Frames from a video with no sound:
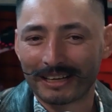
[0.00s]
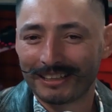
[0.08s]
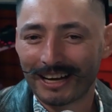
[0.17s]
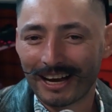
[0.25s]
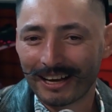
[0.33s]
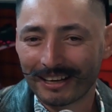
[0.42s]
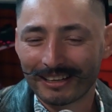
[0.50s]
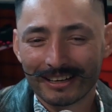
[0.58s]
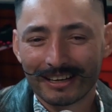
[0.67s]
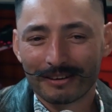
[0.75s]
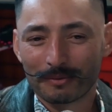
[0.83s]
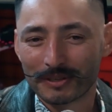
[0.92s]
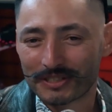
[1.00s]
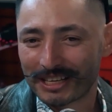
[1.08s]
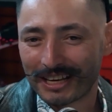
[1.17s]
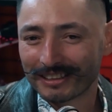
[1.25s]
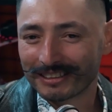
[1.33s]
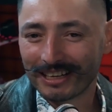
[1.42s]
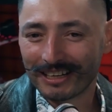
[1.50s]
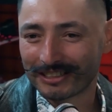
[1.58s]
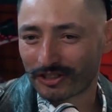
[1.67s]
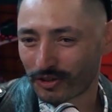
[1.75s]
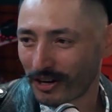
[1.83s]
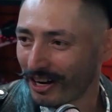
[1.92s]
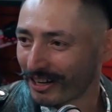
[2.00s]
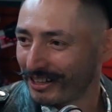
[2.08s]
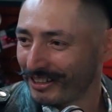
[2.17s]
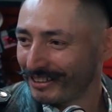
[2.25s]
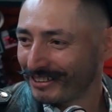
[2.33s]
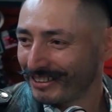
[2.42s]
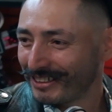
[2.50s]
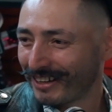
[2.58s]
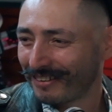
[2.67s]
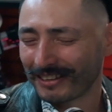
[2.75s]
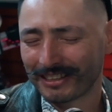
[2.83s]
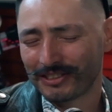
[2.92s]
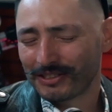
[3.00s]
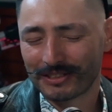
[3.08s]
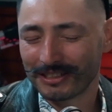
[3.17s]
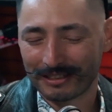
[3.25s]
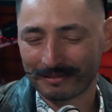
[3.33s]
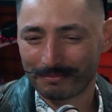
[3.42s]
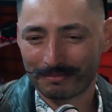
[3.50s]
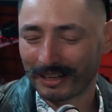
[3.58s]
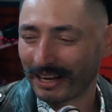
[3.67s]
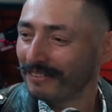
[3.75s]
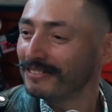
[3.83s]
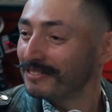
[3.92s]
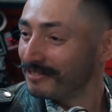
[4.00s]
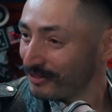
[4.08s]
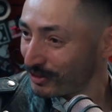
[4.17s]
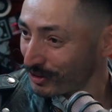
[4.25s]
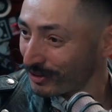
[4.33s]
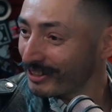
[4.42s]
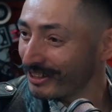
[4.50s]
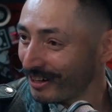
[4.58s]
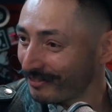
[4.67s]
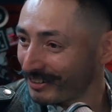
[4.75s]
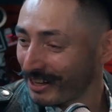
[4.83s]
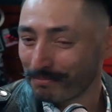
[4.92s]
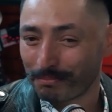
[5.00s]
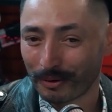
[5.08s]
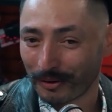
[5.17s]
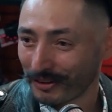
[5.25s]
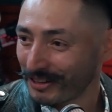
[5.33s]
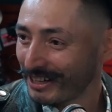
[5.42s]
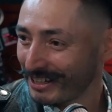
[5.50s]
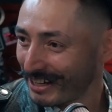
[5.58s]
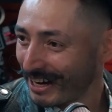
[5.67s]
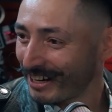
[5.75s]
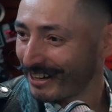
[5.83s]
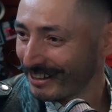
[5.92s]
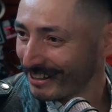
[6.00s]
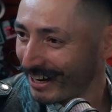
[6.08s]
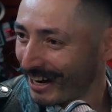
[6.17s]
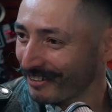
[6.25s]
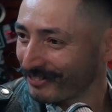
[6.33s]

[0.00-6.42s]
dad was killed in the truck. I'm like, you shouldn't. And sure enough, they burned the dad alive